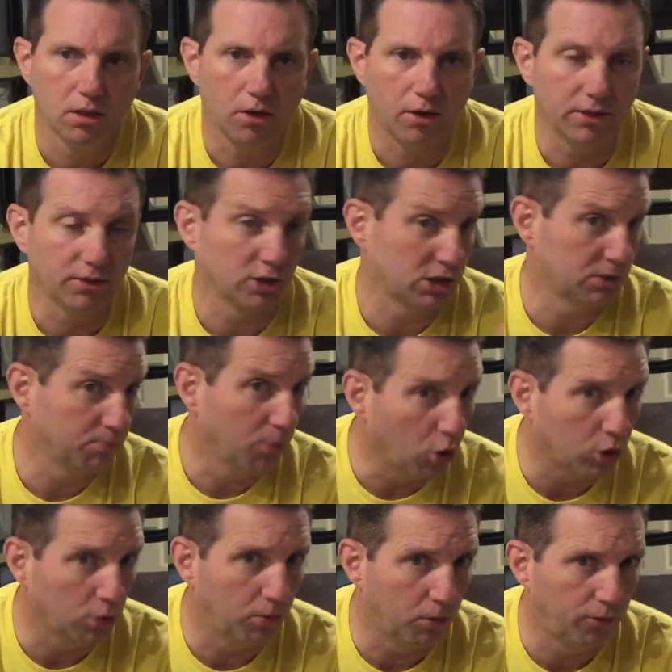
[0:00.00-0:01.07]
All right, the
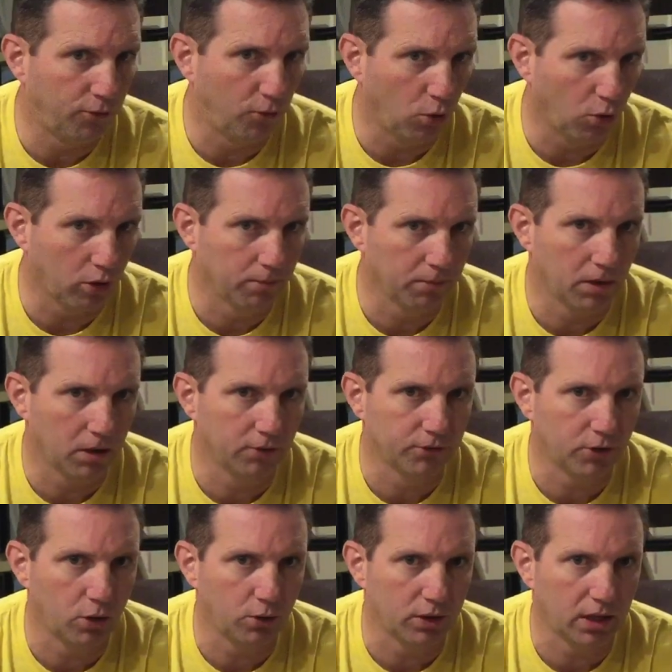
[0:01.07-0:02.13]
smokable form of
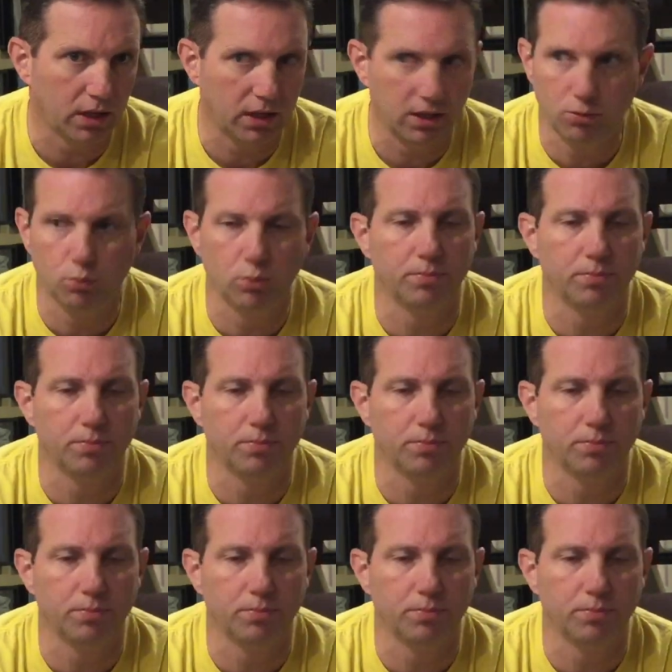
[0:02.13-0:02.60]
cocaine